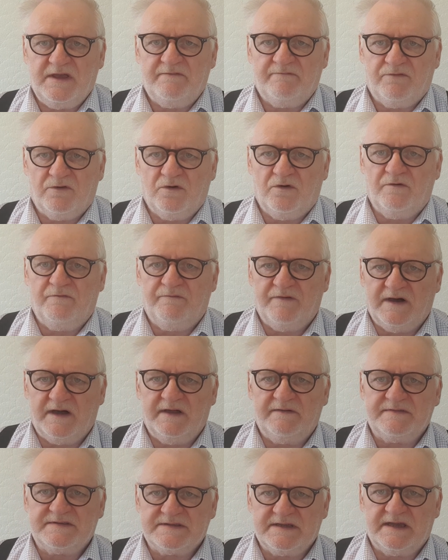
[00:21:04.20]
4,
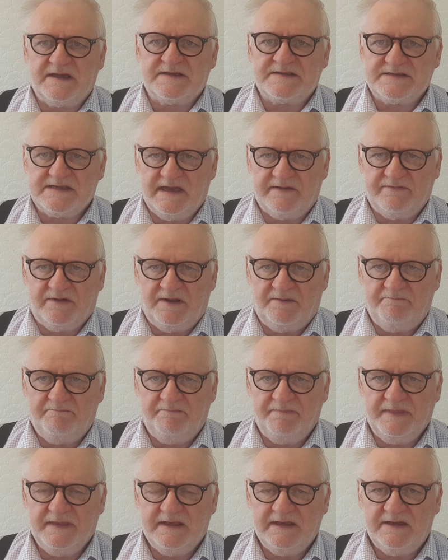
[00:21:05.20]
5, 6, 7.
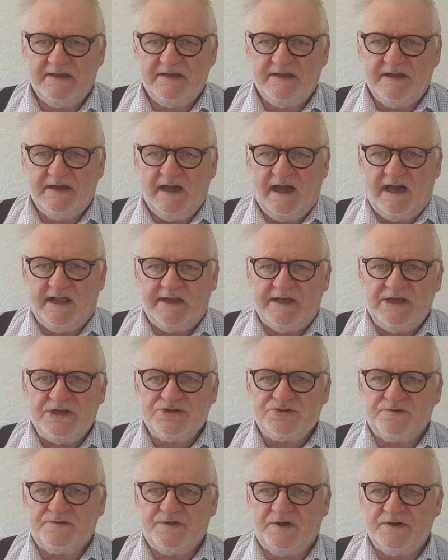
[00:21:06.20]
And
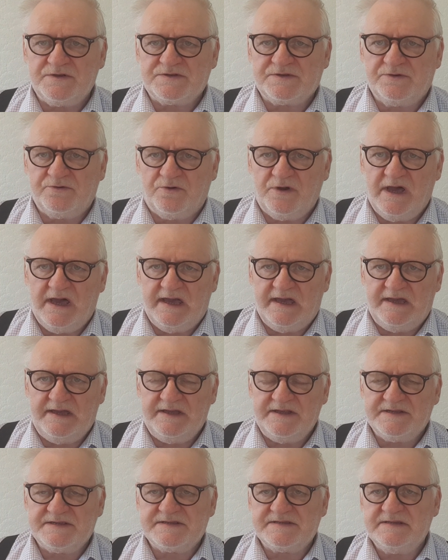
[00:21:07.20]
each of those
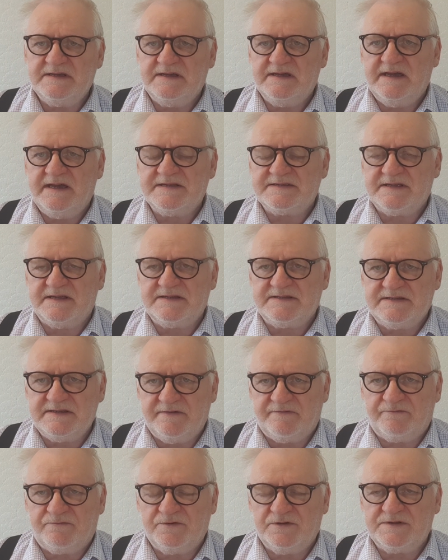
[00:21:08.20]
grades is a
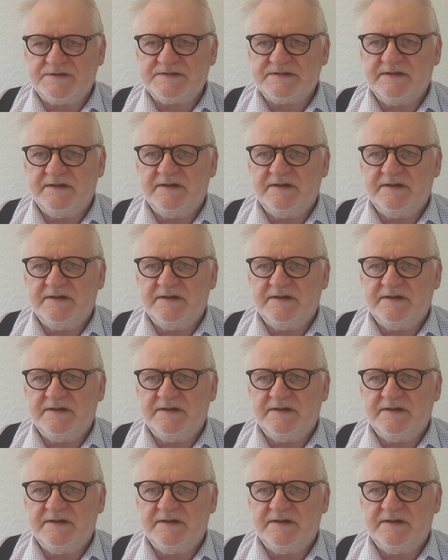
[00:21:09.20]
different